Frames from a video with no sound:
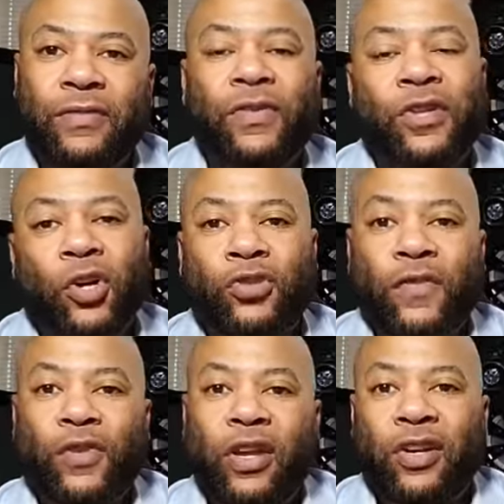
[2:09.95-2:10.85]
For those
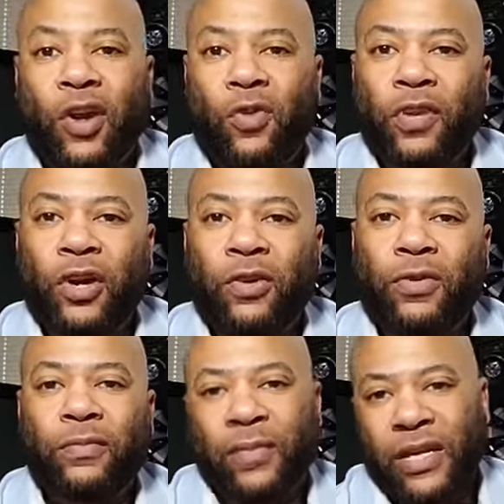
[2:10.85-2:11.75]
of you that don't know
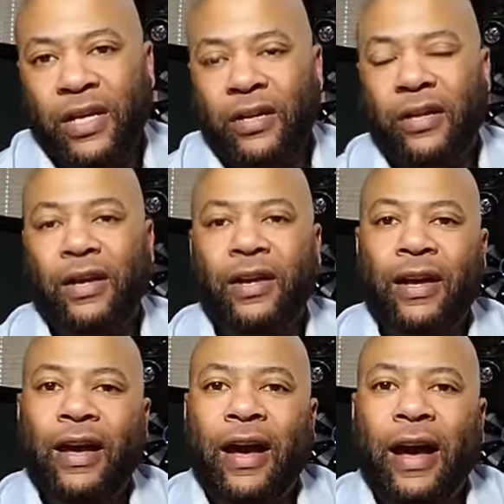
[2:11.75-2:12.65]
me,
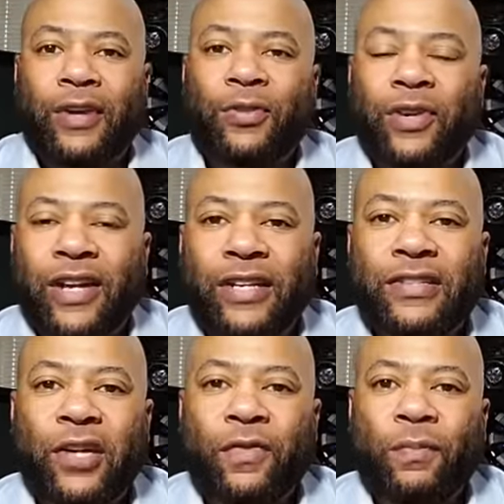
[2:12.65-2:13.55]
I create
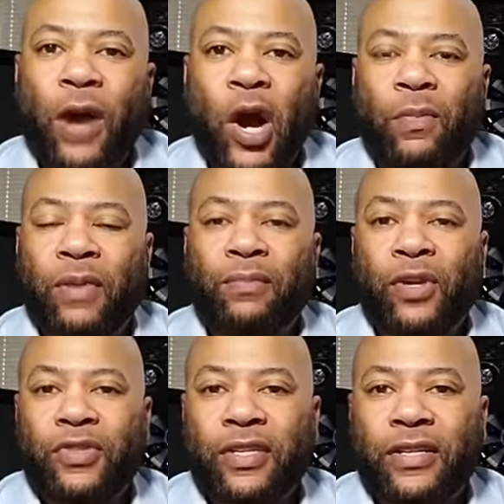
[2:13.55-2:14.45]
self empowerment
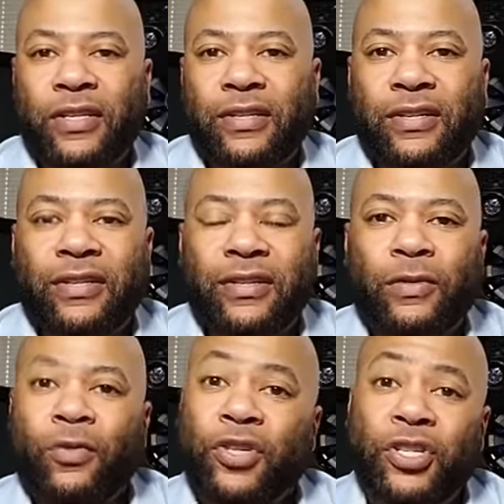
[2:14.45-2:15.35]
music,
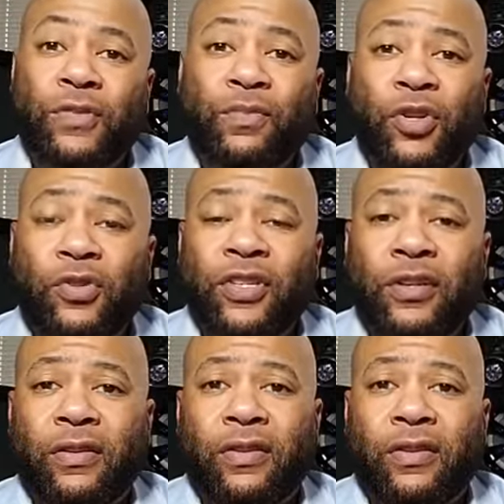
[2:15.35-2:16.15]
which is music